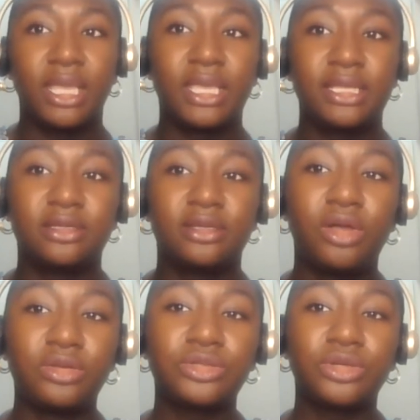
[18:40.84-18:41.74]
And
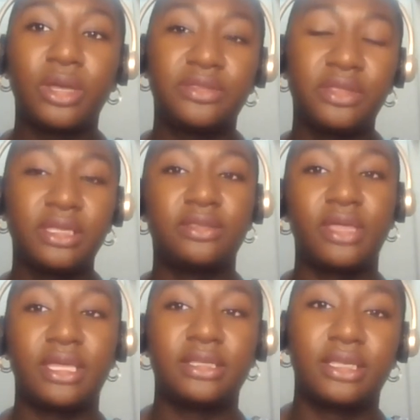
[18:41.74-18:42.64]
also, I think
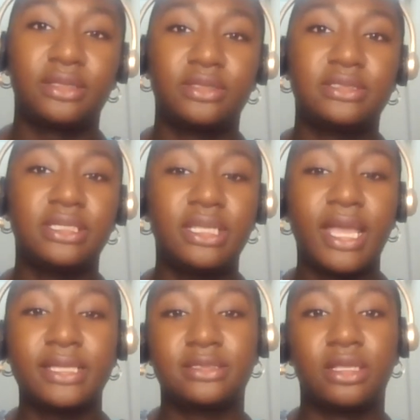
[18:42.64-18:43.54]
that like the city
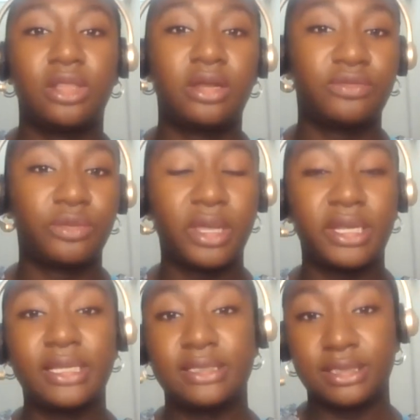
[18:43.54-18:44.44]
has a lot of the
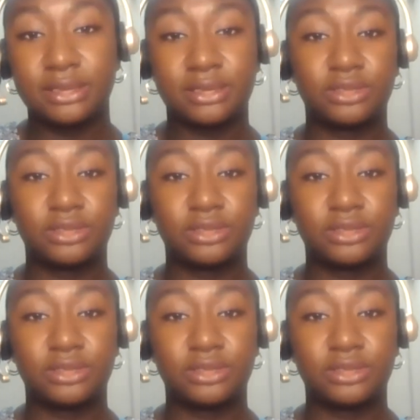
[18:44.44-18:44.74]
right ideas,